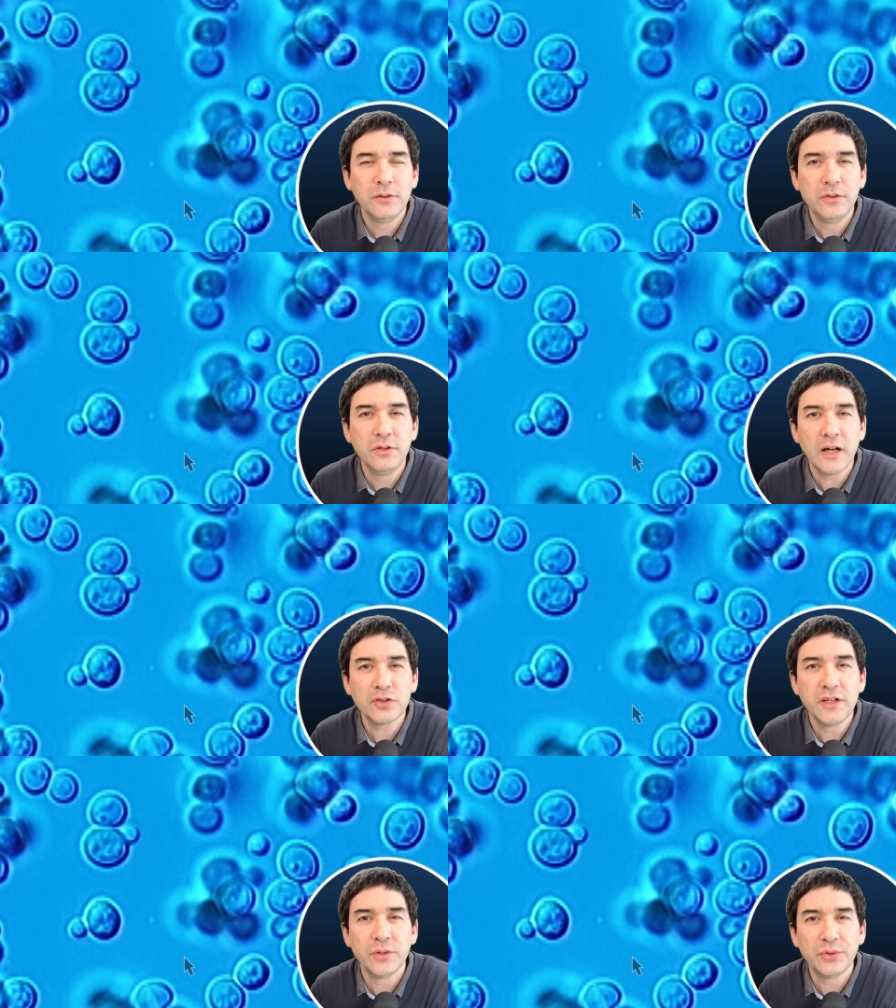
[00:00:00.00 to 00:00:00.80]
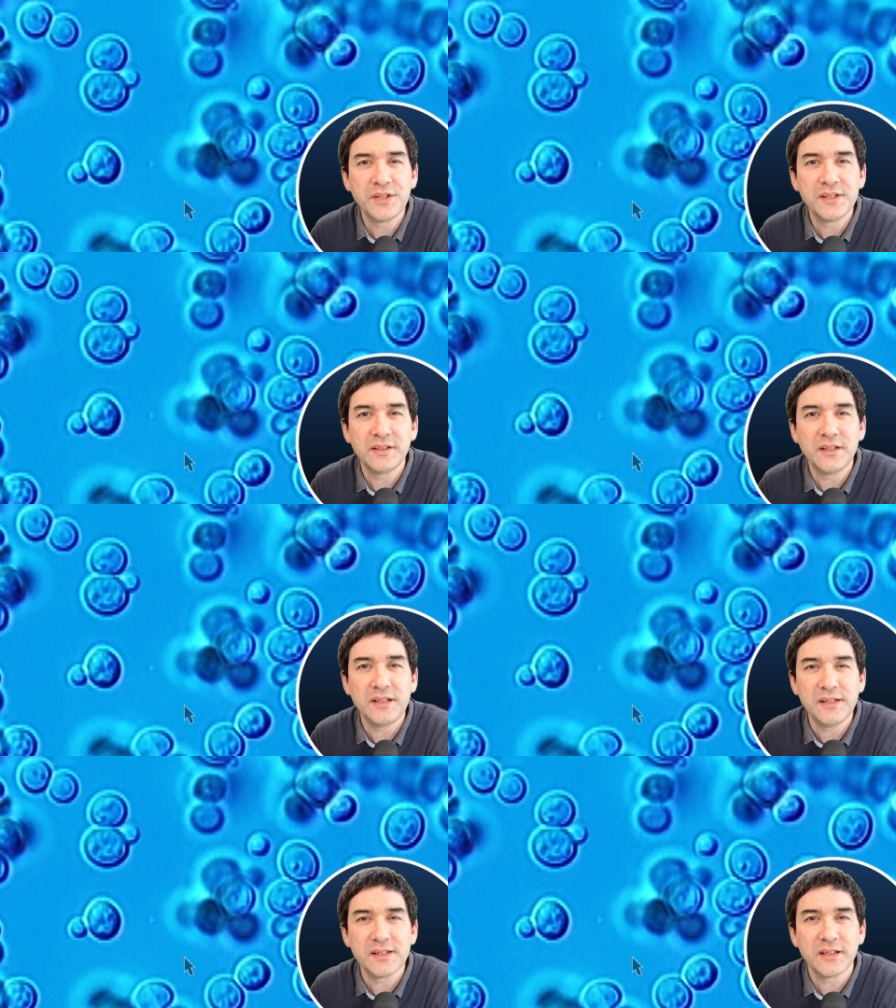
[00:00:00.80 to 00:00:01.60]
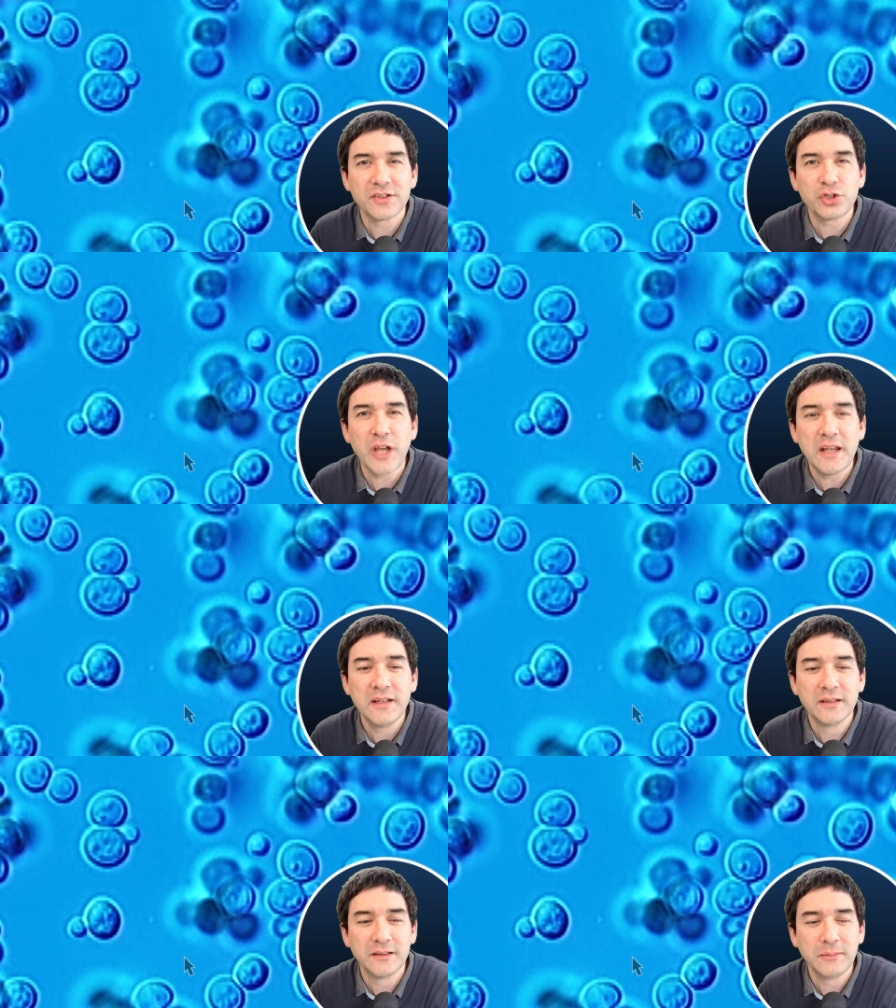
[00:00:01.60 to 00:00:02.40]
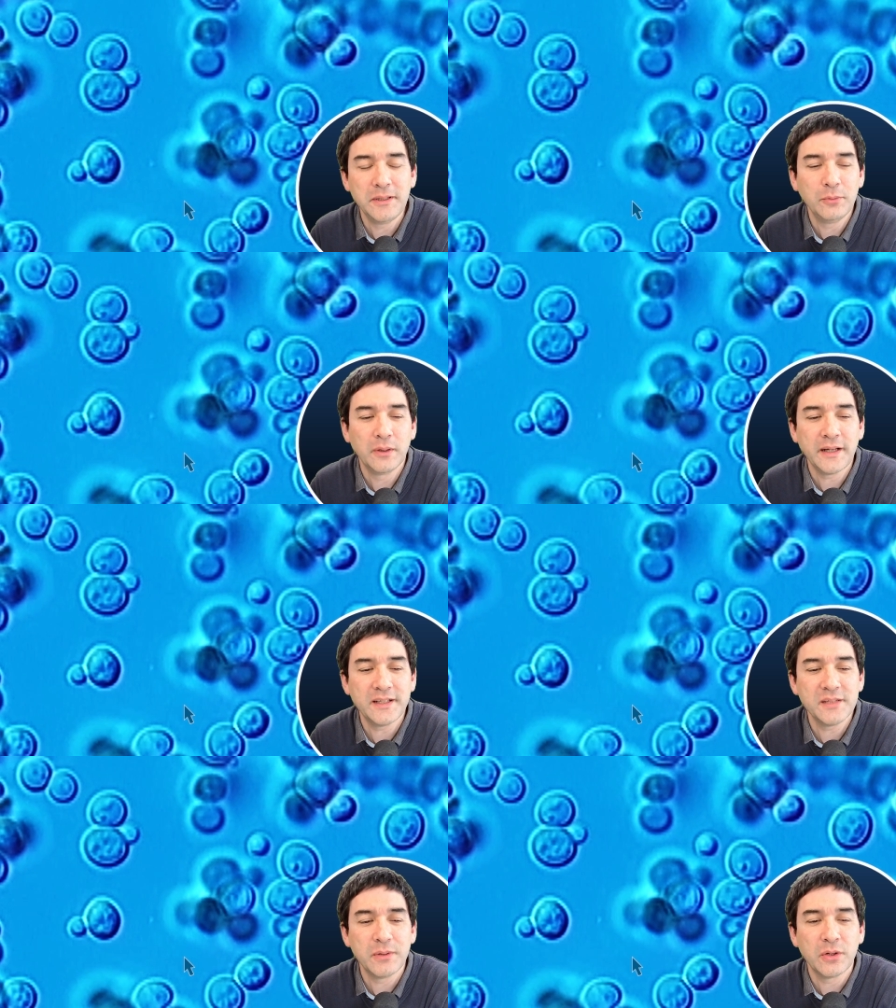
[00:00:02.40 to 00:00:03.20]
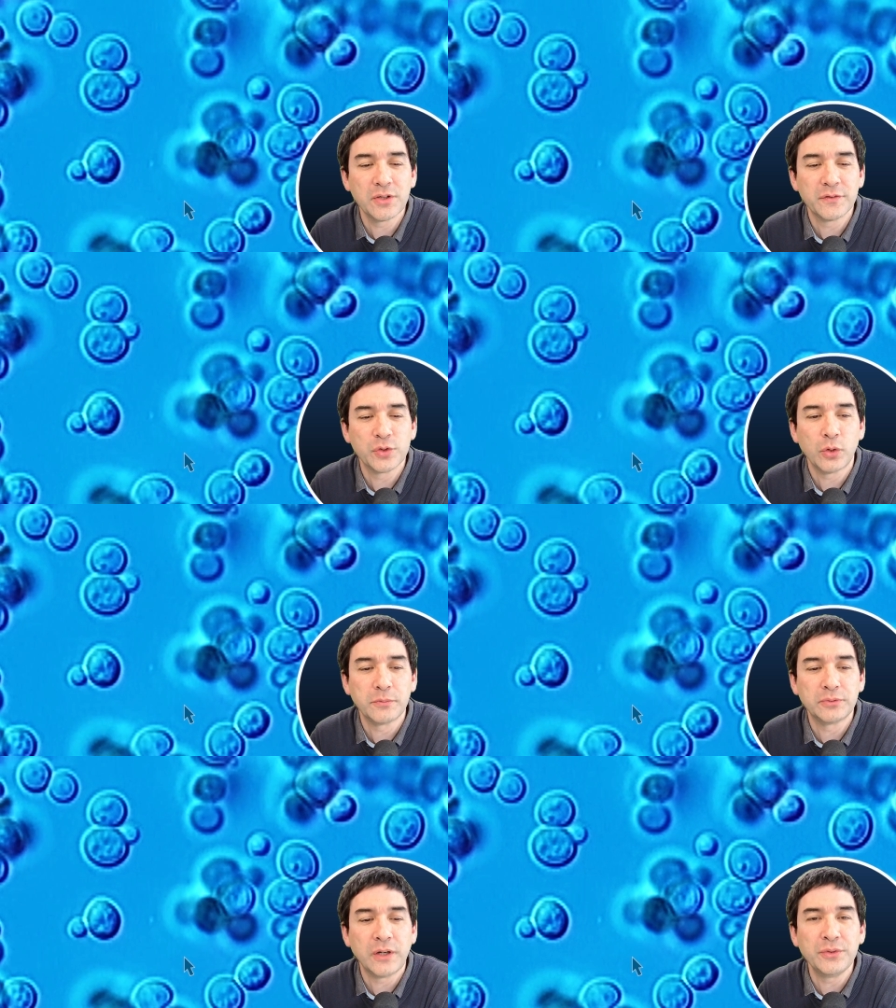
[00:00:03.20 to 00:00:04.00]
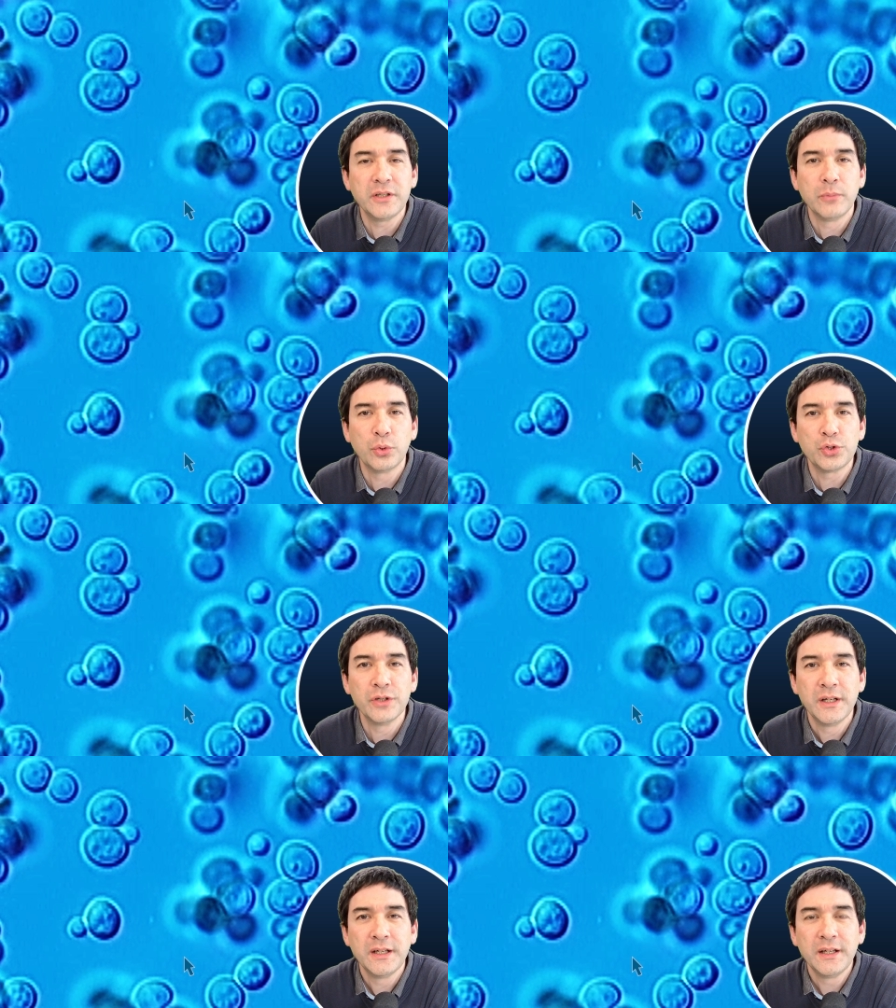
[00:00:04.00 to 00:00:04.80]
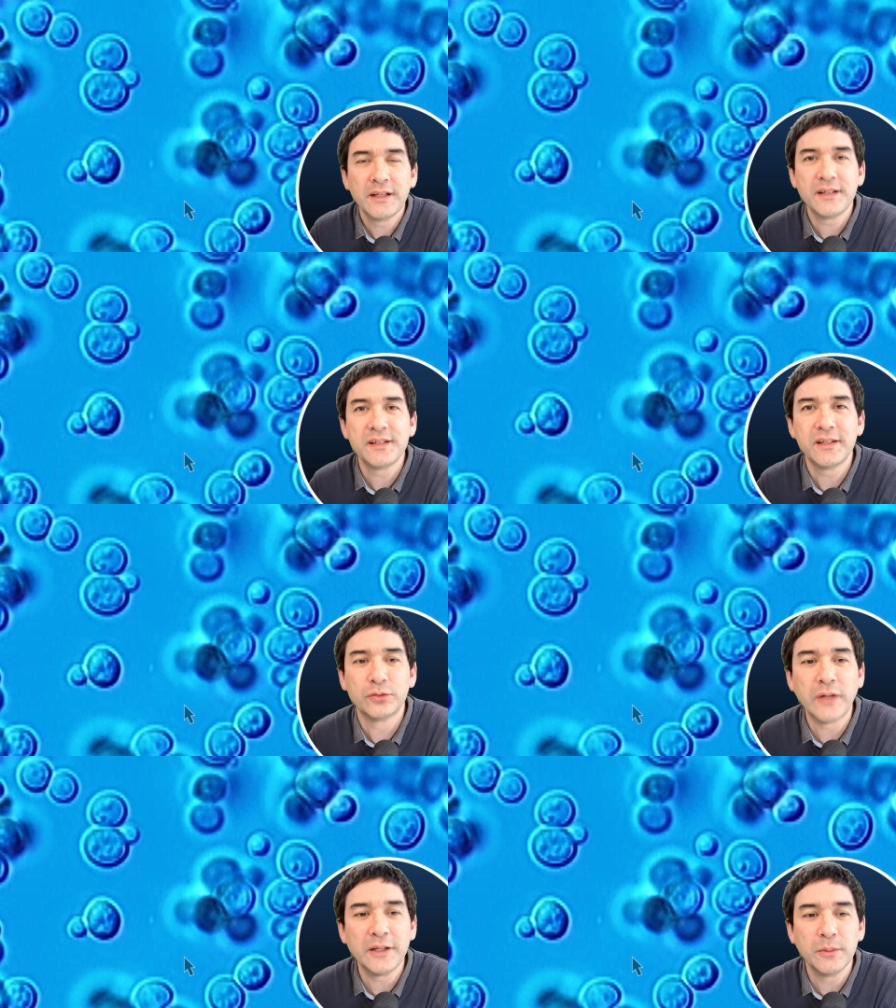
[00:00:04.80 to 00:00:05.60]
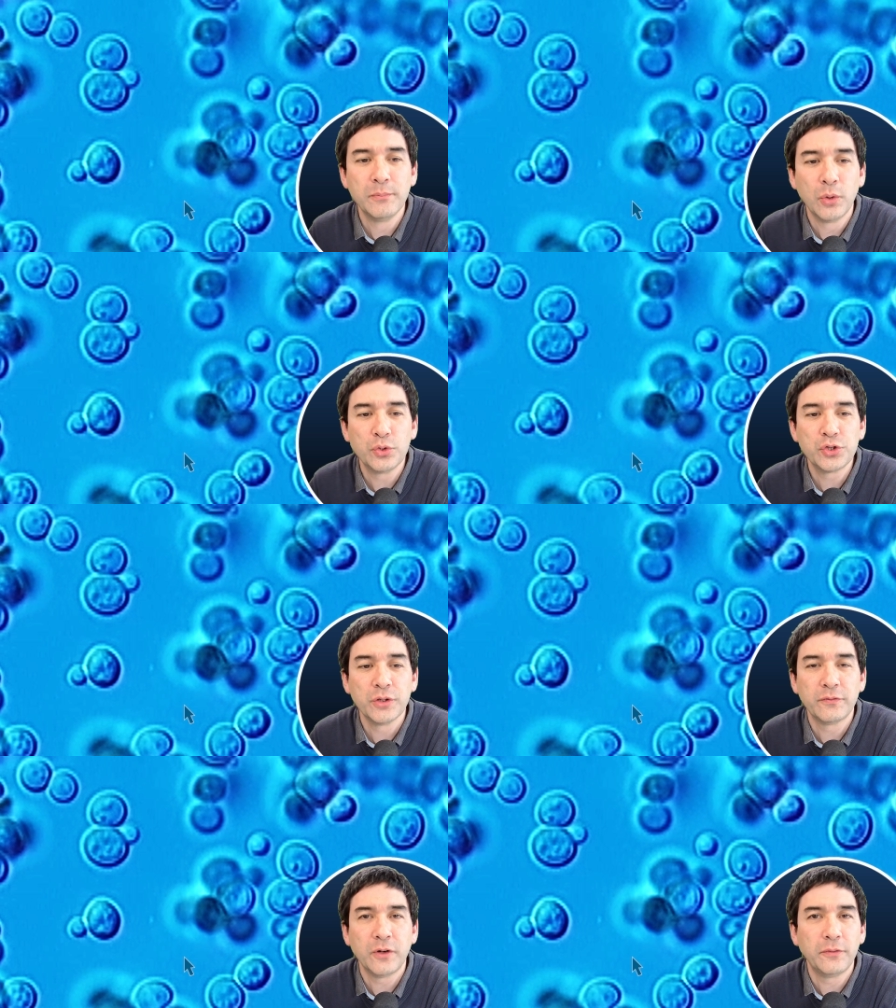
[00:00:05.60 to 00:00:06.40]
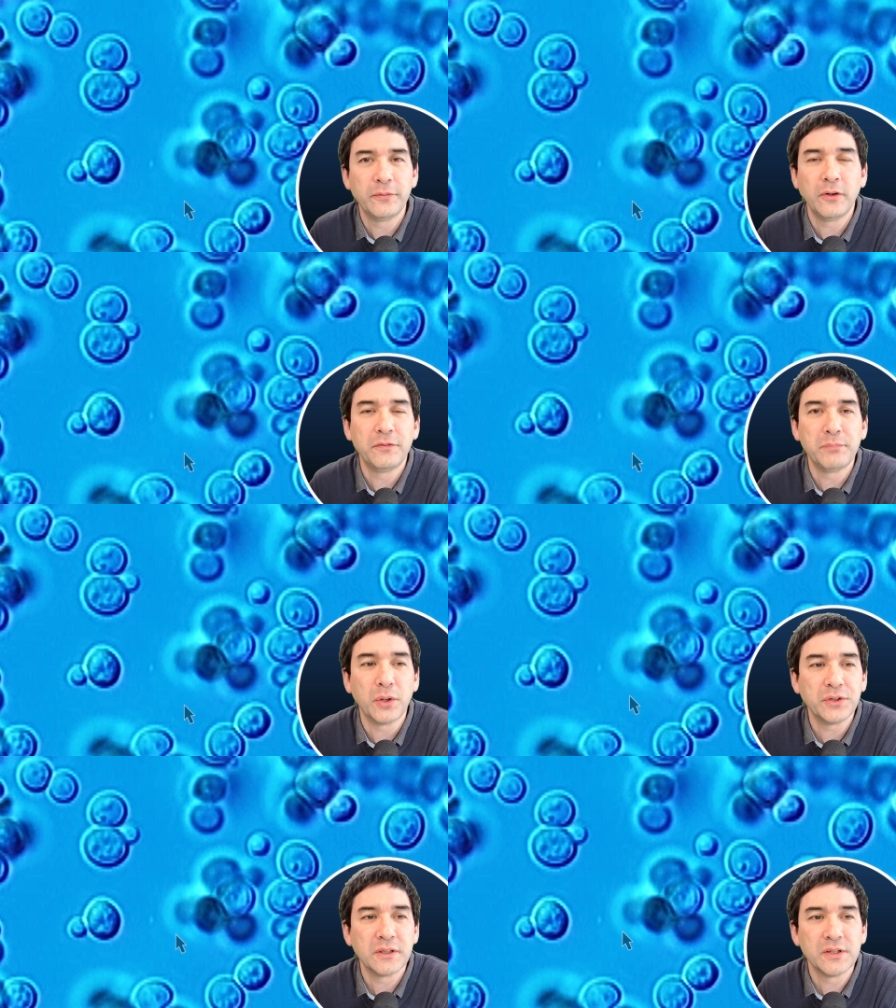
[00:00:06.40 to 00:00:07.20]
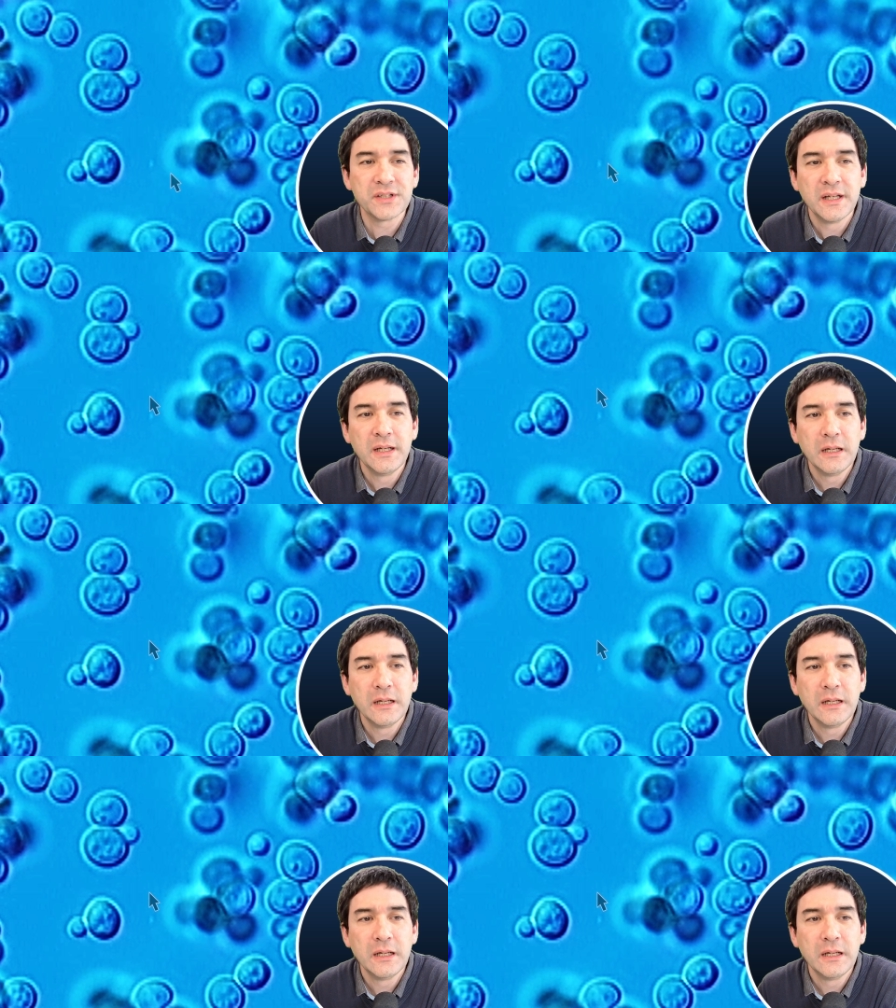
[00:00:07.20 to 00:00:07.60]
do you actually notice that the yeast cells are shaking a little bit? Well, that is because of so-called Brownian motion. That is the random motion of, of, of particles.